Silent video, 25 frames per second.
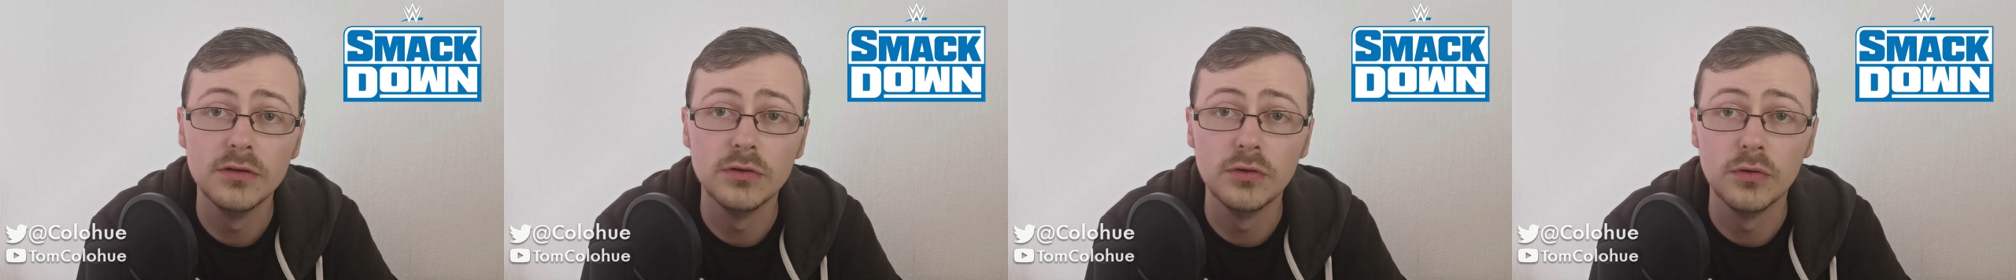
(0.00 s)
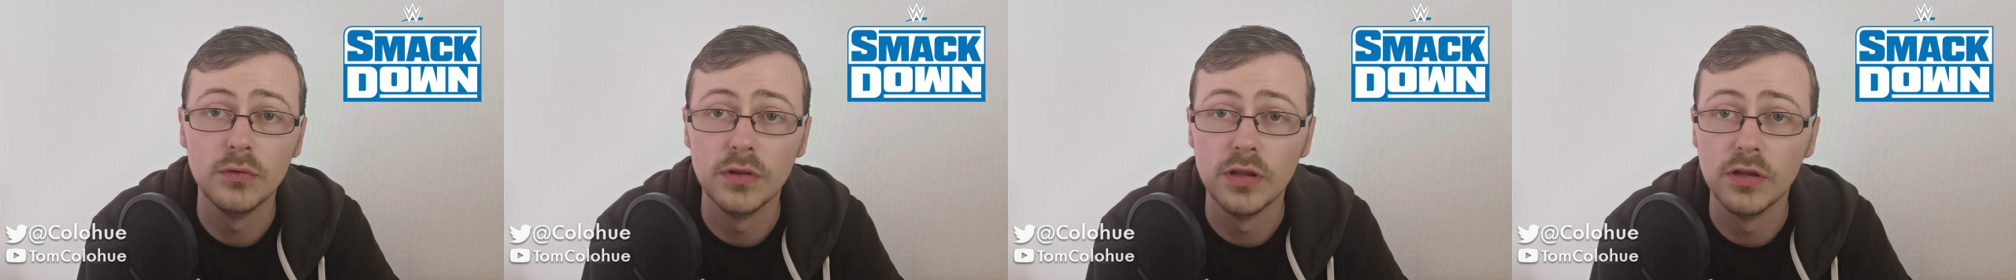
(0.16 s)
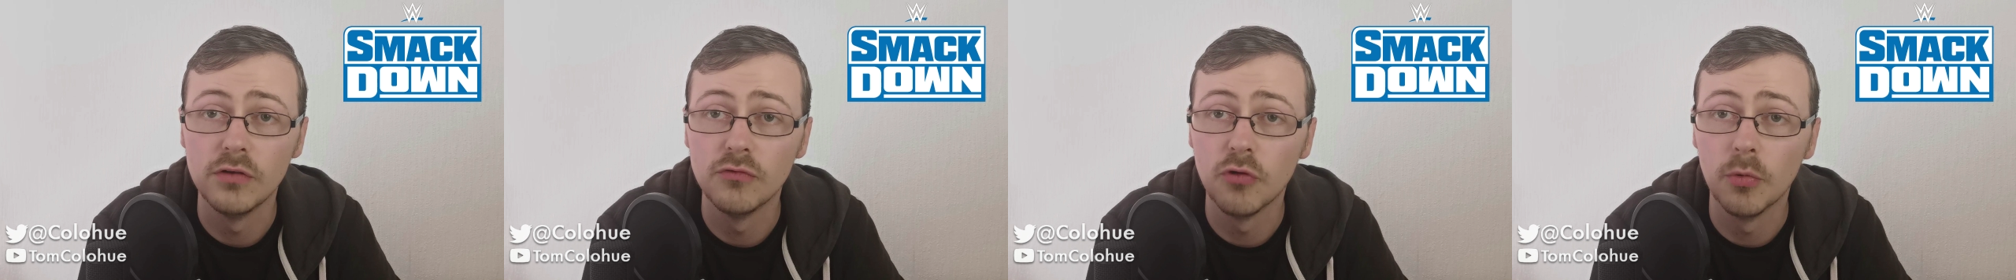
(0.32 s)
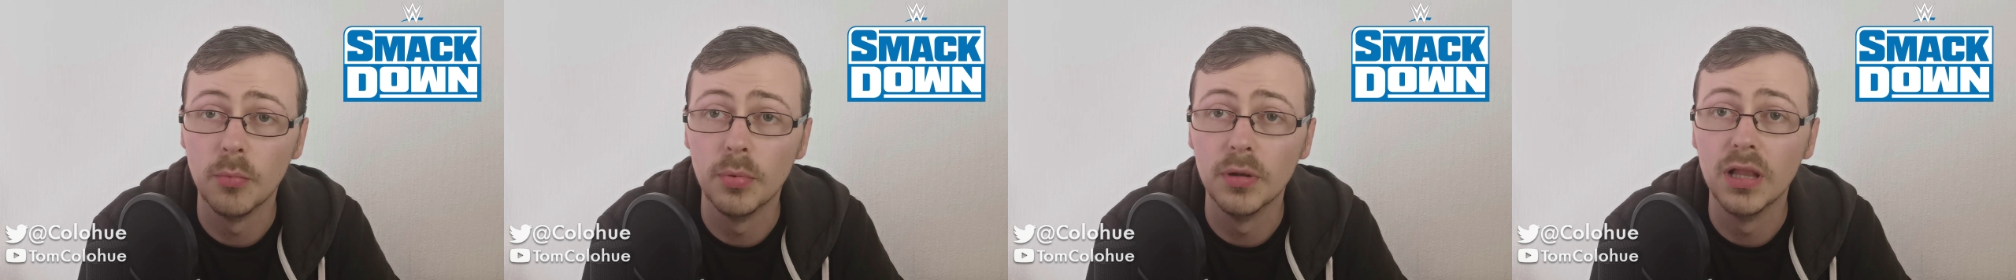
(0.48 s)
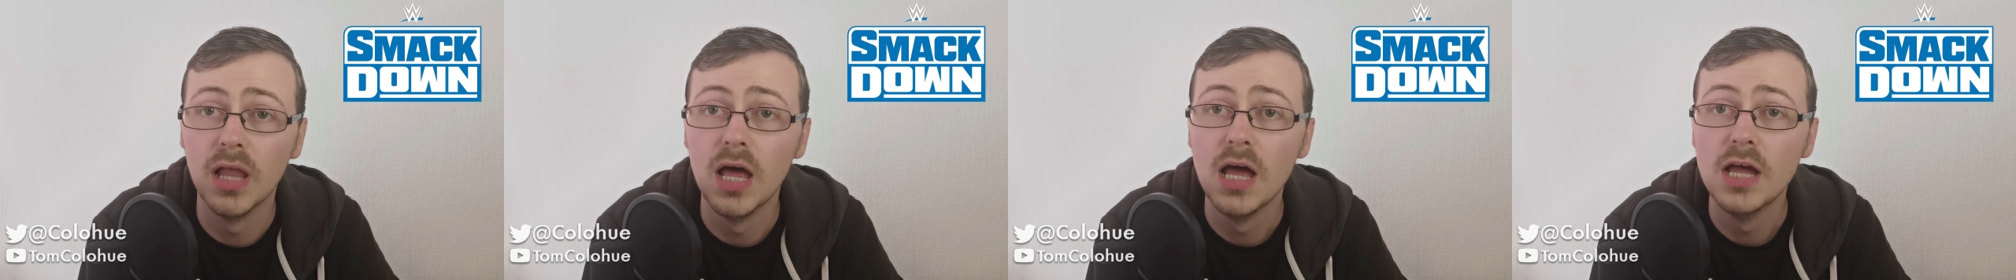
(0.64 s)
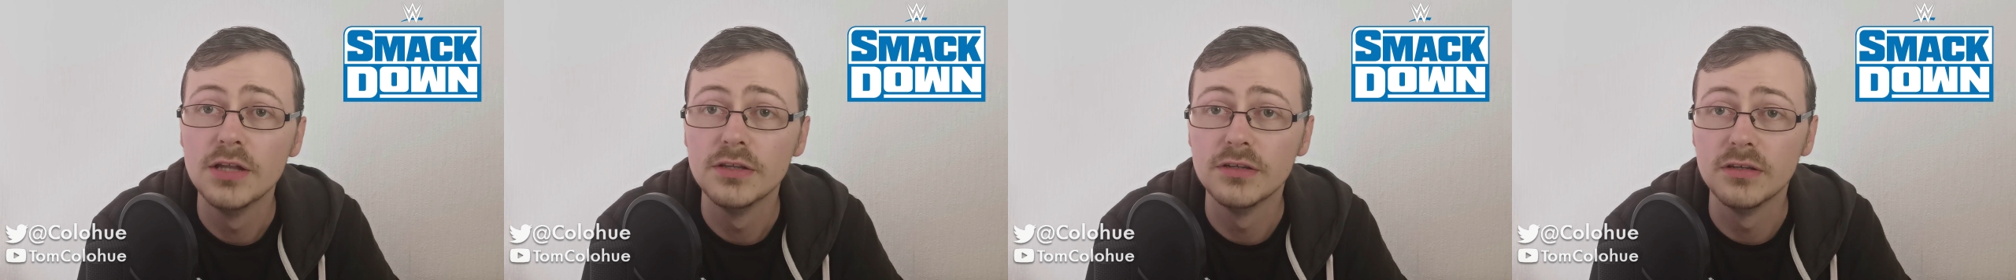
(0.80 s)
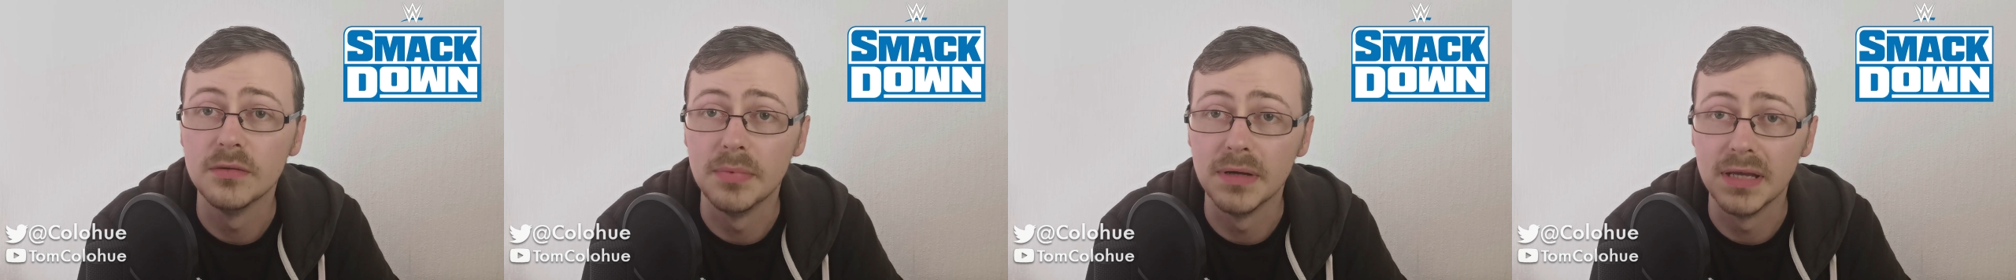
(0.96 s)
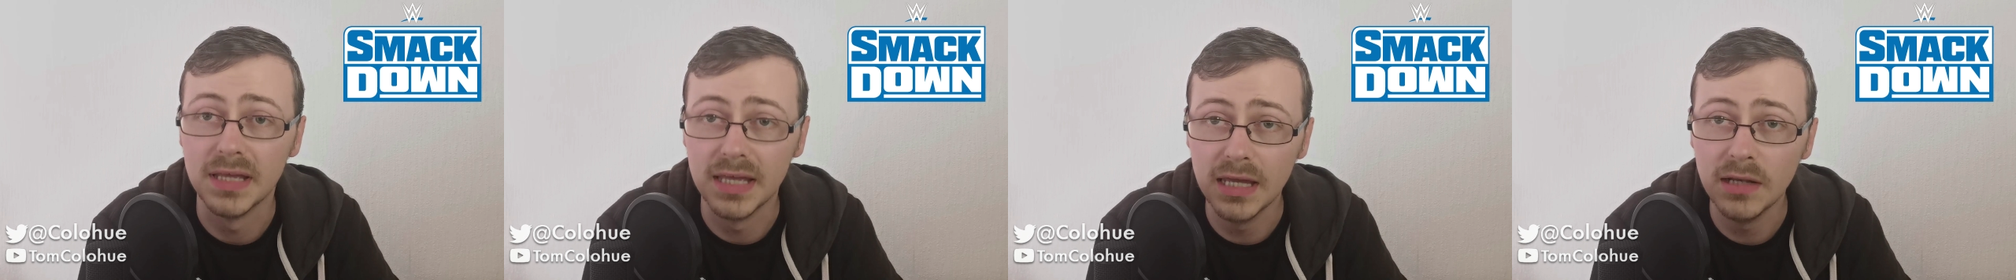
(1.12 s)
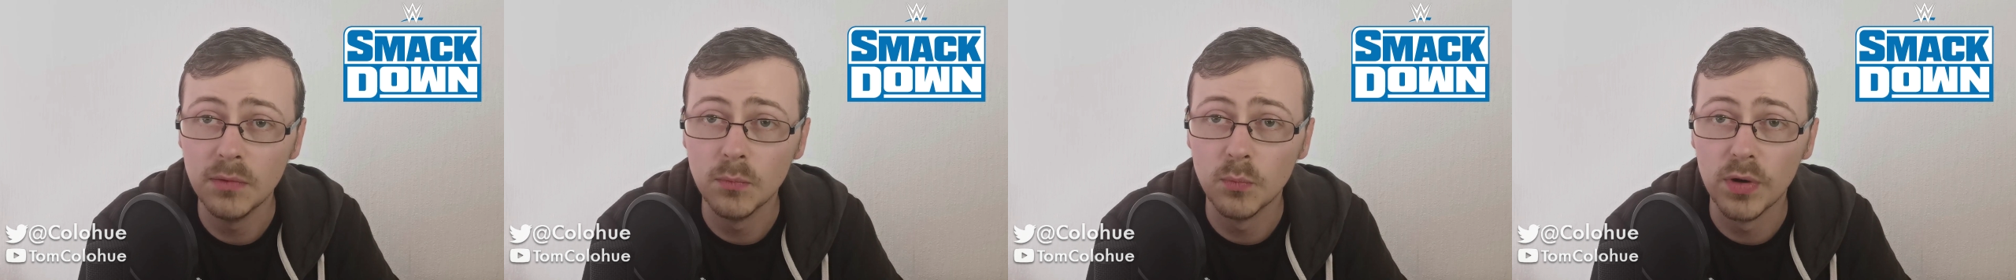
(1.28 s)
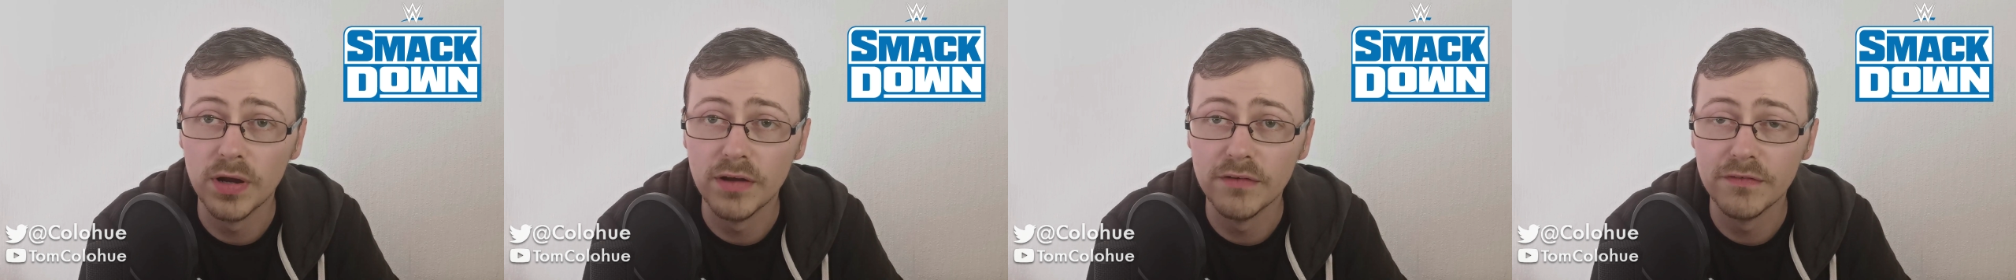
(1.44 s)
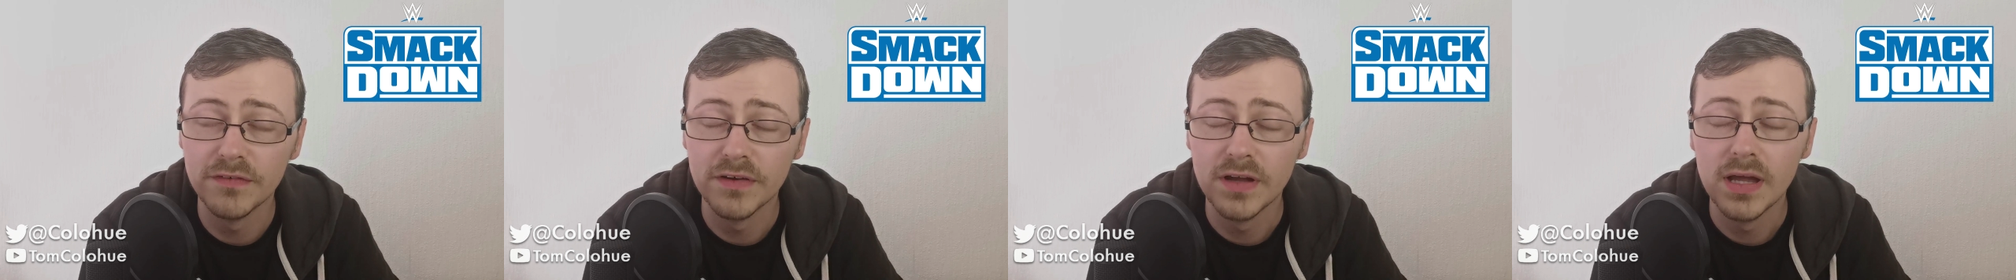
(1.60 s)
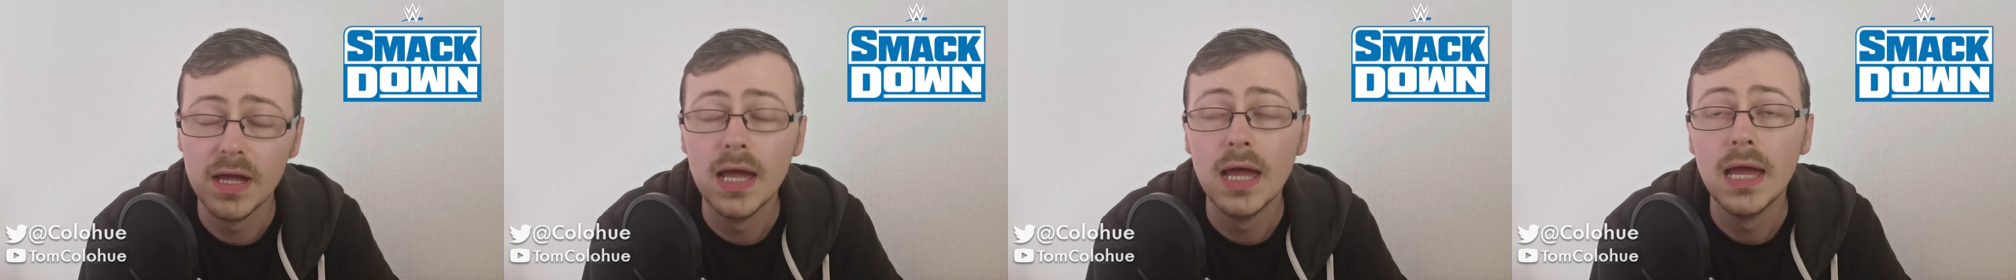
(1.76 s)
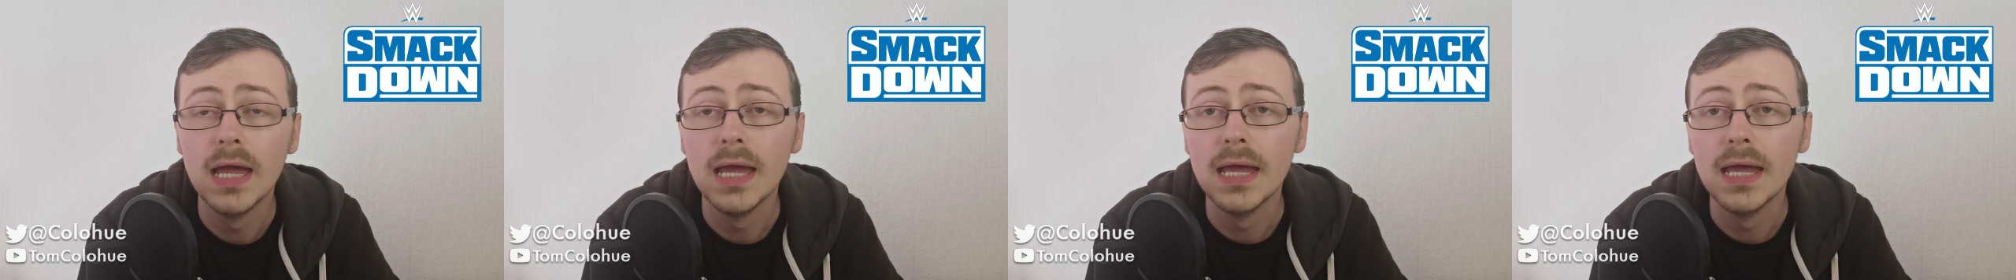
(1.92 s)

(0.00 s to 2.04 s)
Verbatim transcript: into the trouble to begin with.